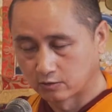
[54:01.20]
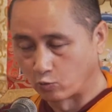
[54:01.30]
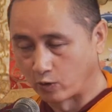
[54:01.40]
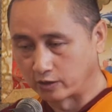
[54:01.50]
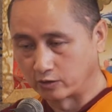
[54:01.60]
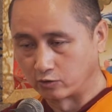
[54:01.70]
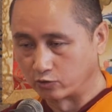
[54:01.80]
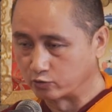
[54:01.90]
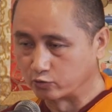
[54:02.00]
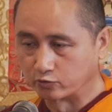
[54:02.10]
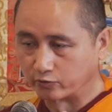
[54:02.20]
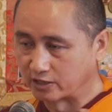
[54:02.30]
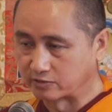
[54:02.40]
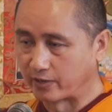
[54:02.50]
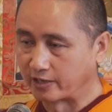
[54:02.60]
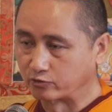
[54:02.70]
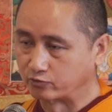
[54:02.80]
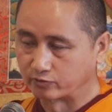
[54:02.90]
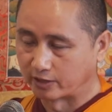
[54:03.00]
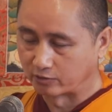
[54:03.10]
one or two aspire to
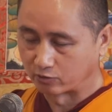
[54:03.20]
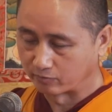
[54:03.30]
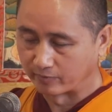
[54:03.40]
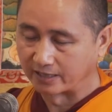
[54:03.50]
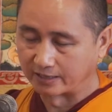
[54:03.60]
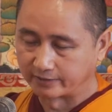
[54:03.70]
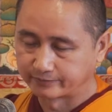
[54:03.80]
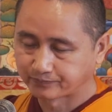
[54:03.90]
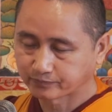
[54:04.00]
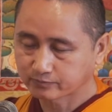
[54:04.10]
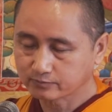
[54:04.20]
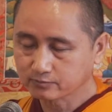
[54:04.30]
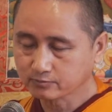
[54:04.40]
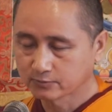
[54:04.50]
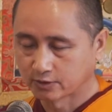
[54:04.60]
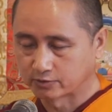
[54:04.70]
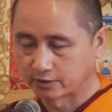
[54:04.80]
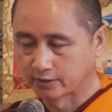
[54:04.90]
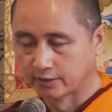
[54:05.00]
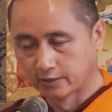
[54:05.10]
do that, not many, you
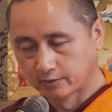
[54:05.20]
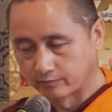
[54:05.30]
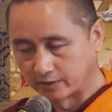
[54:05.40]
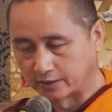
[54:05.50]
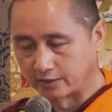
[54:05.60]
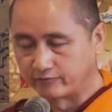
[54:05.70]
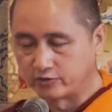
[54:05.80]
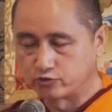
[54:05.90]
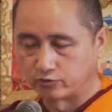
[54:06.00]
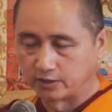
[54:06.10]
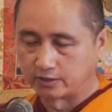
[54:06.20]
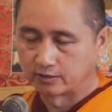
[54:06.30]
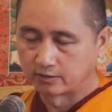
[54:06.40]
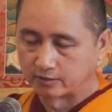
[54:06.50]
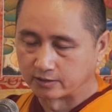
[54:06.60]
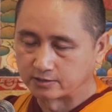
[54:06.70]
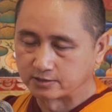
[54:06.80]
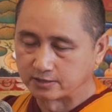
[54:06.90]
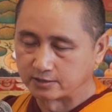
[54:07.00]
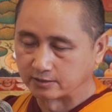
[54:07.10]
see. But then eventually uh, these
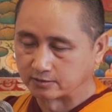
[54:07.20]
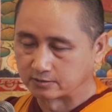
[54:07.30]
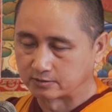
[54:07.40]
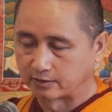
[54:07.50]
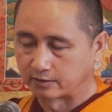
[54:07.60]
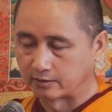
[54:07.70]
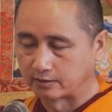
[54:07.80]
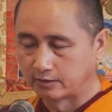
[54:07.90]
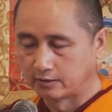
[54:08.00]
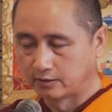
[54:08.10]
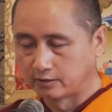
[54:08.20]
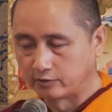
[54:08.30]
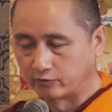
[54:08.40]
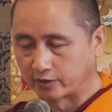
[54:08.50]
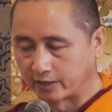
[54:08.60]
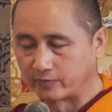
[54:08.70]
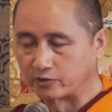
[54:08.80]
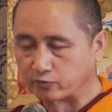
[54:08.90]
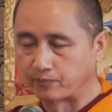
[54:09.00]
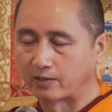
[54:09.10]
teachings, uh, you know, came
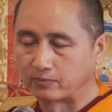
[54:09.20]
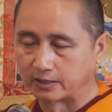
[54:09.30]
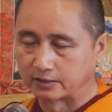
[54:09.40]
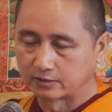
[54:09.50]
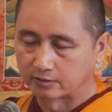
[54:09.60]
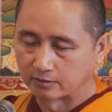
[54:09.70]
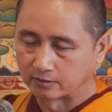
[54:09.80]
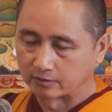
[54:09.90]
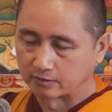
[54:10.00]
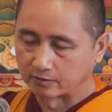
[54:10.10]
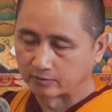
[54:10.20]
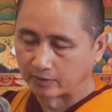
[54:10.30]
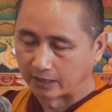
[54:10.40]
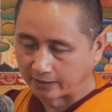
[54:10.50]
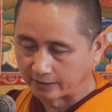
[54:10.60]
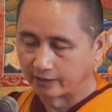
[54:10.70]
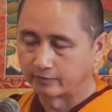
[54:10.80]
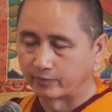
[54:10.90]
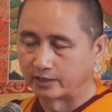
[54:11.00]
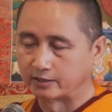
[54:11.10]
into public, uh,
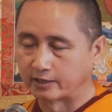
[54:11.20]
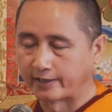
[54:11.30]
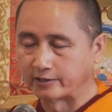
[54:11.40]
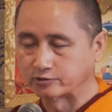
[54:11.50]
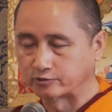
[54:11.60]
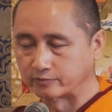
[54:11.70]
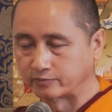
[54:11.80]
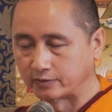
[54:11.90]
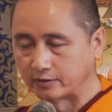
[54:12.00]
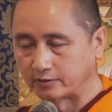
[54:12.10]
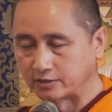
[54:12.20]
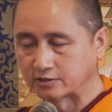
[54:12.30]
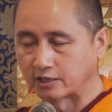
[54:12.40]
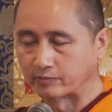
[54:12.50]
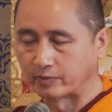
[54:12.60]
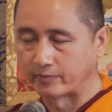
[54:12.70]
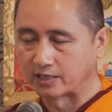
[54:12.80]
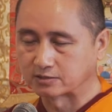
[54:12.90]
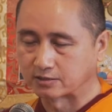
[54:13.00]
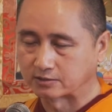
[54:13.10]
again by the kindness of uh, this Kadampa
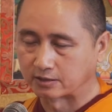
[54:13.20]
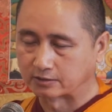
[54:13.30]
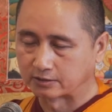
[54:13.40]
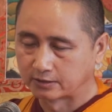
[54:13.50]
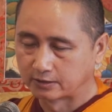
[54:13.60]
master, that,